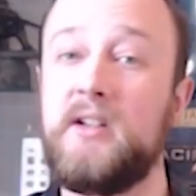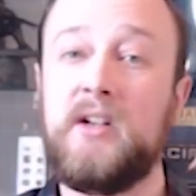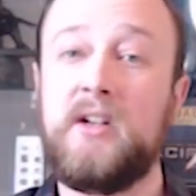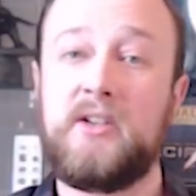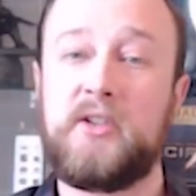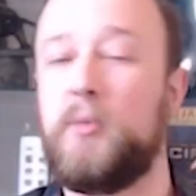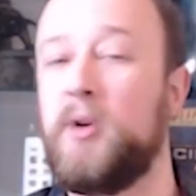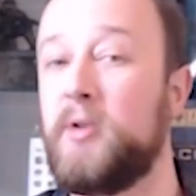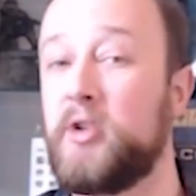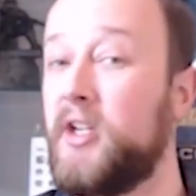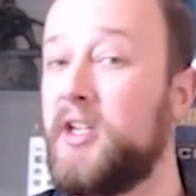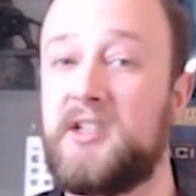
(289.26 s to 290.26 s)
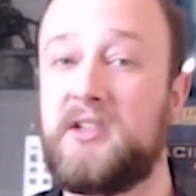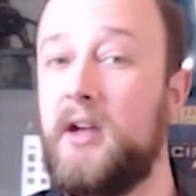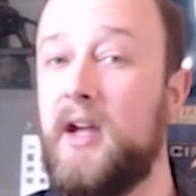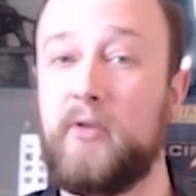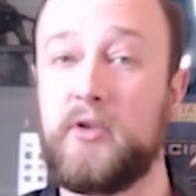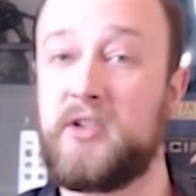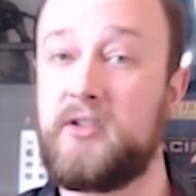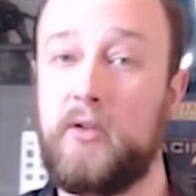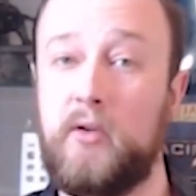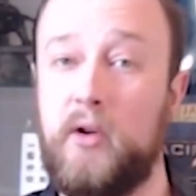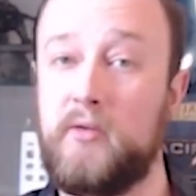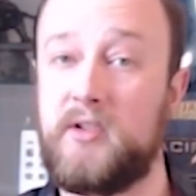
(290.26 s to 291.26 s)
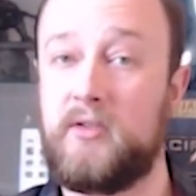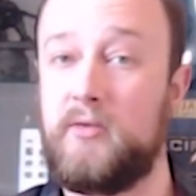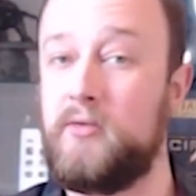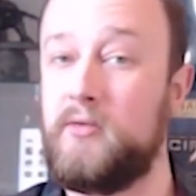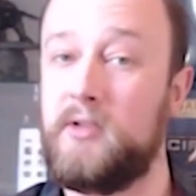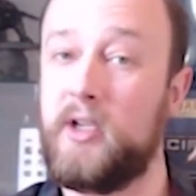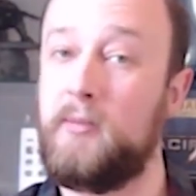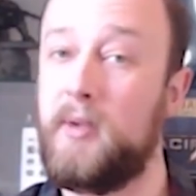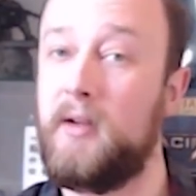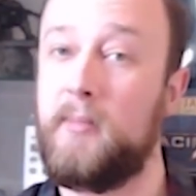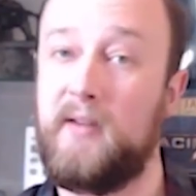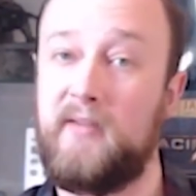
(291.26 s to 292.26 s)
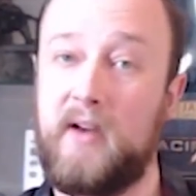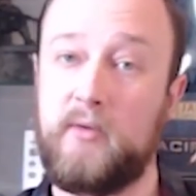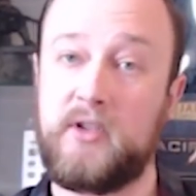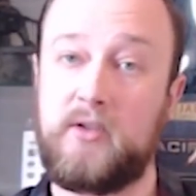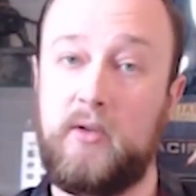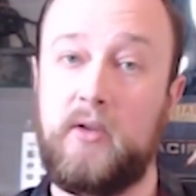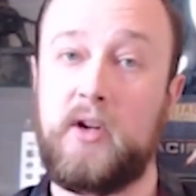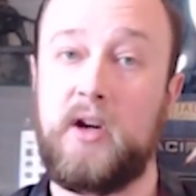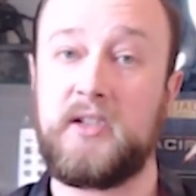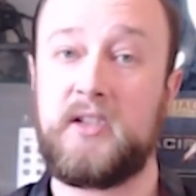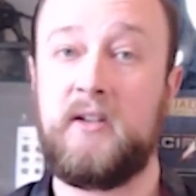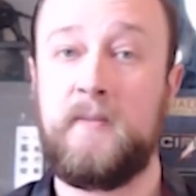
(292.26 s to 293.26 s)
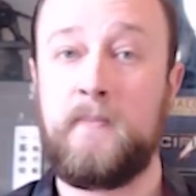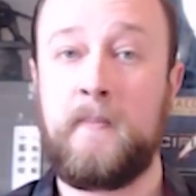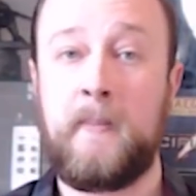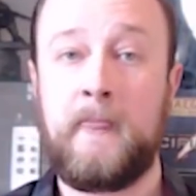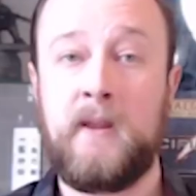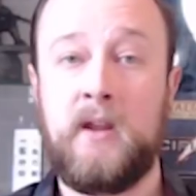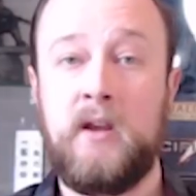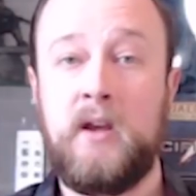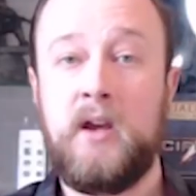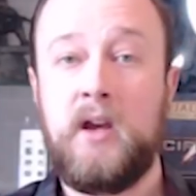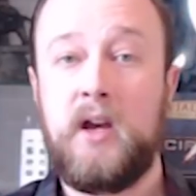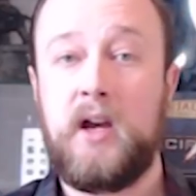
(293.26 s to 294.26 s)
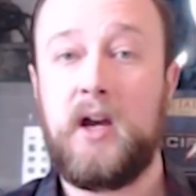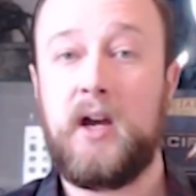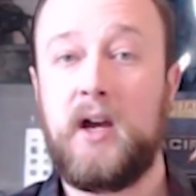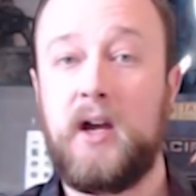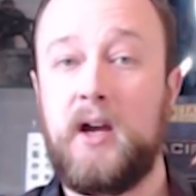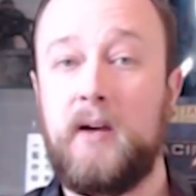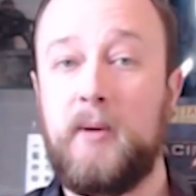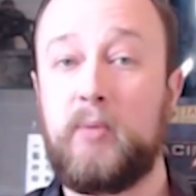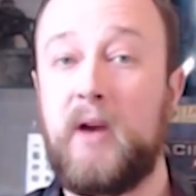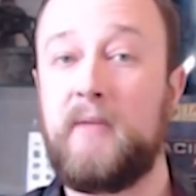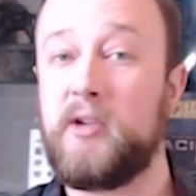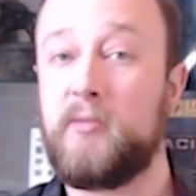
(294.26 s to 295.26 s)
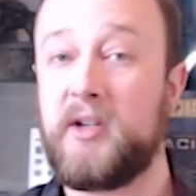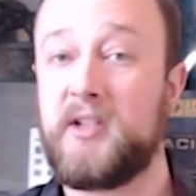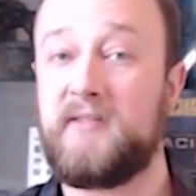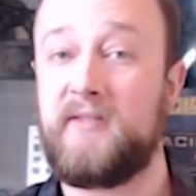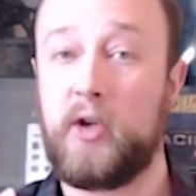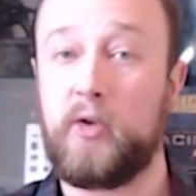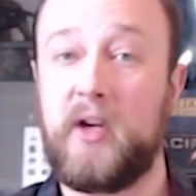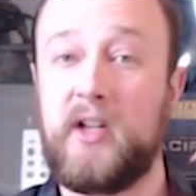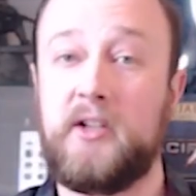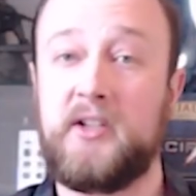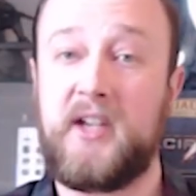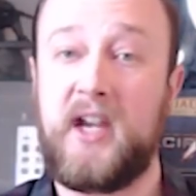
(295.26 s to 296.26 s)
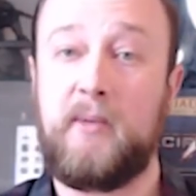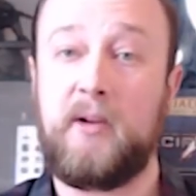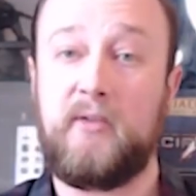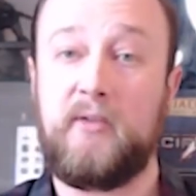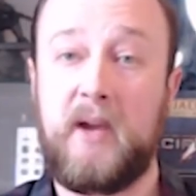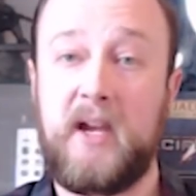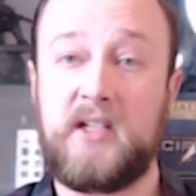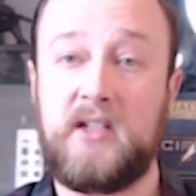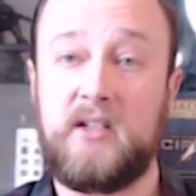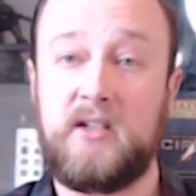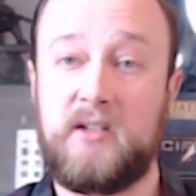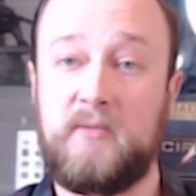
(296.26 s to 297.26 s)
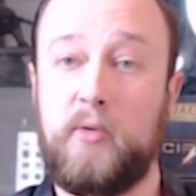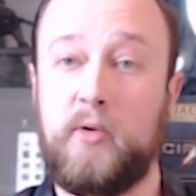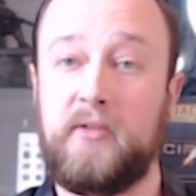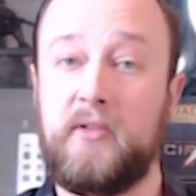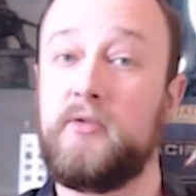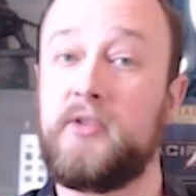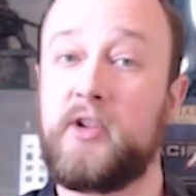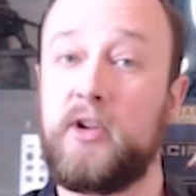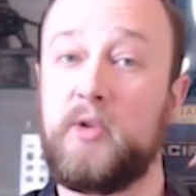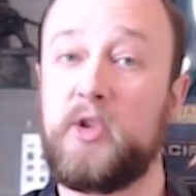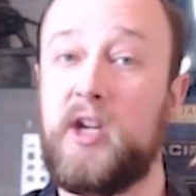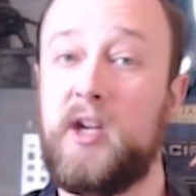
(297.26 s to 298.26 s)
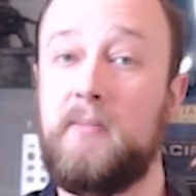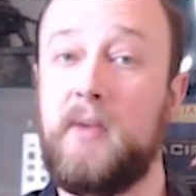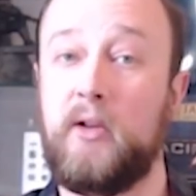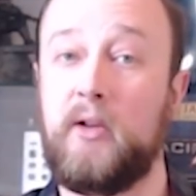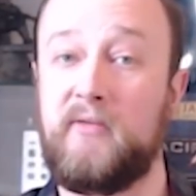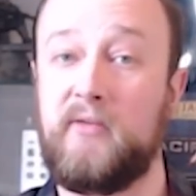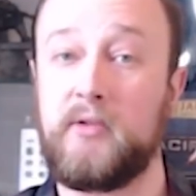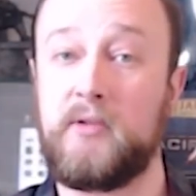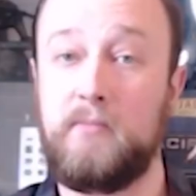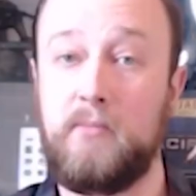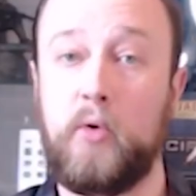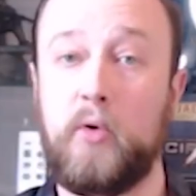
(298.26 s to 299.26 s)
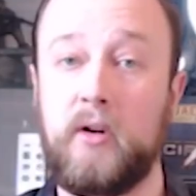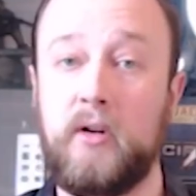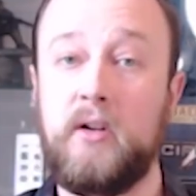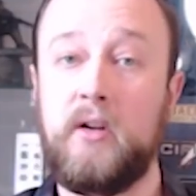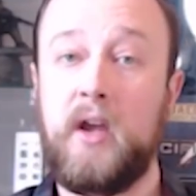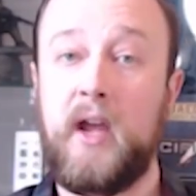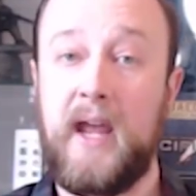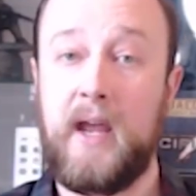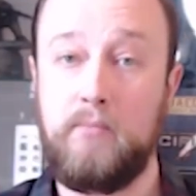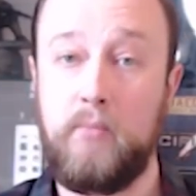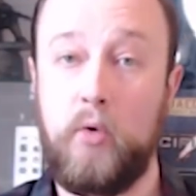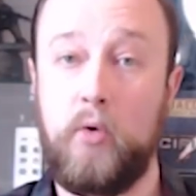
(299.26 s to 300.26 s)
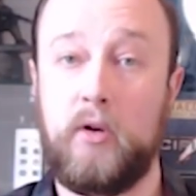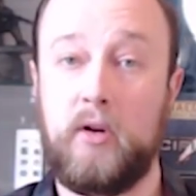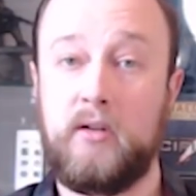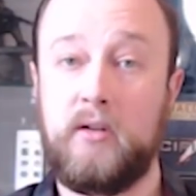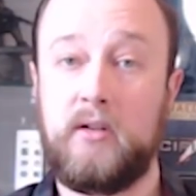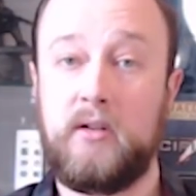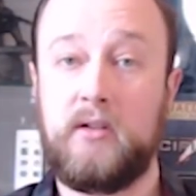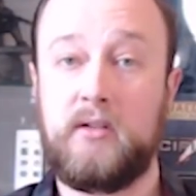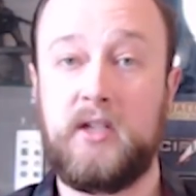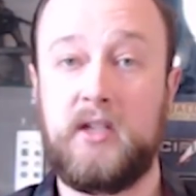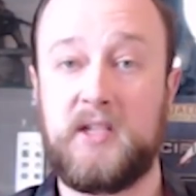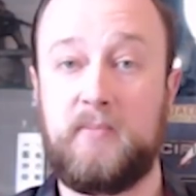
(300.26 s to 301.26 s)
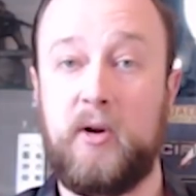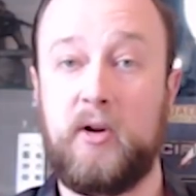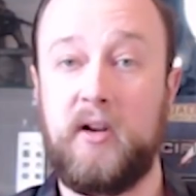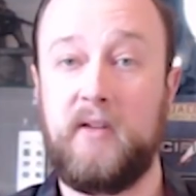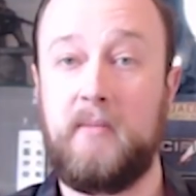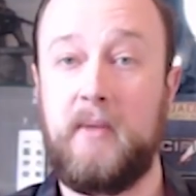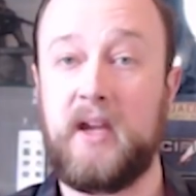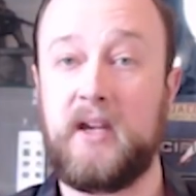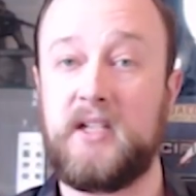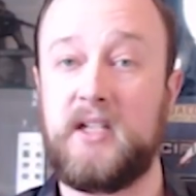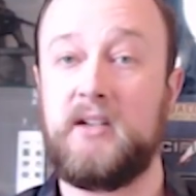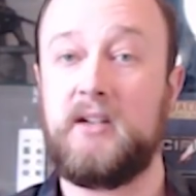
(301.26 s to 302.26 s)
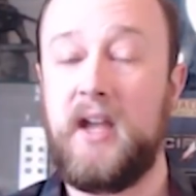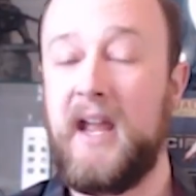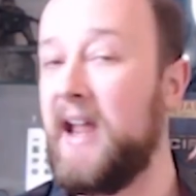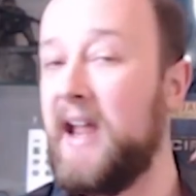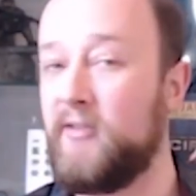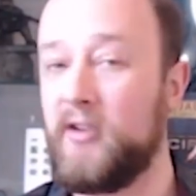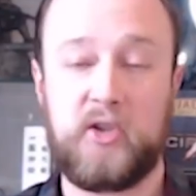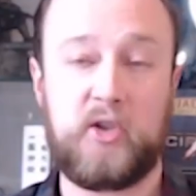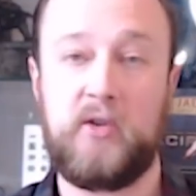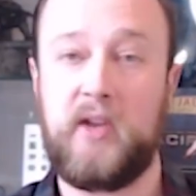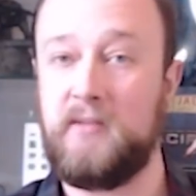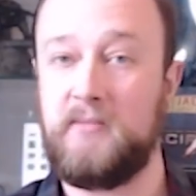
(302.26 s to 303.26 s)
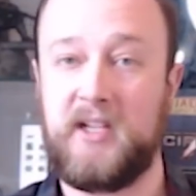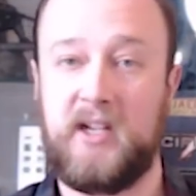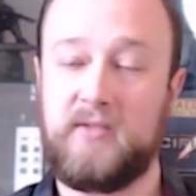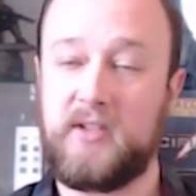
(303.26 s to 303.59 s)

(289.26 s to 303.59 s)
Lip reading: So pretty much like an average solo to a little bit above average solo cost. Privateer Press has found a great little segment of their magazine to support their new skirmish game, and I look forward to more and more to this part of the magazine every issue that comes out.